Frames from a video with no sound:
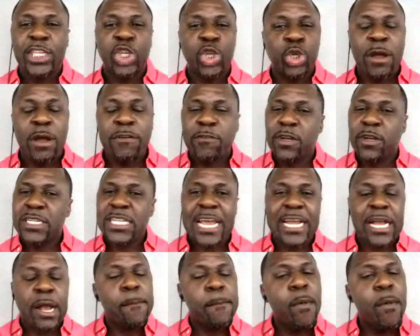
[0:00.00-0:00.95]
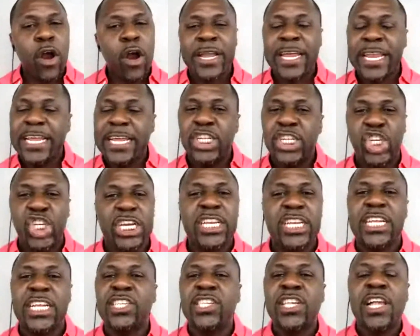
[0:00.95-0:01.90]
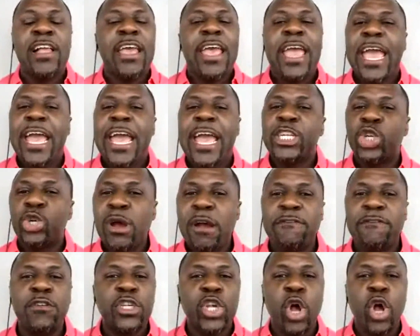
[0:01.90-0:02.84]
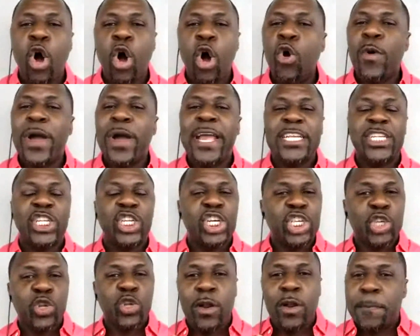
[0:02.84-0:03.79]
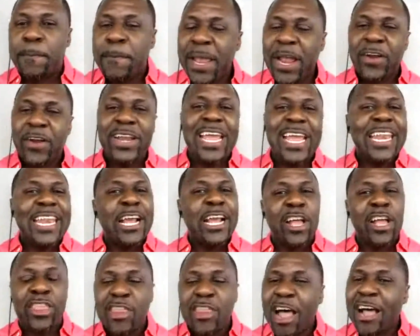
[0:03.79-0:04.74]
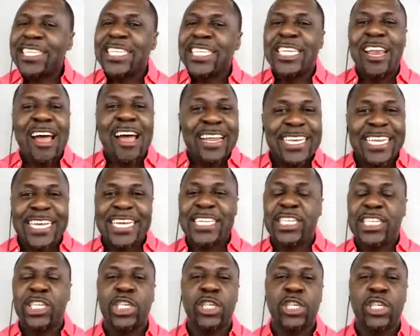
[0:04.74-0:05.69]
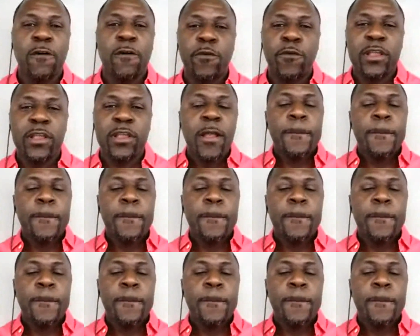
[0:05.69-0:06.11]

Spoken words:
Trevor is like a marketing genius, and Trevor's always just sort of marinating on thoughts and ideas and so forth.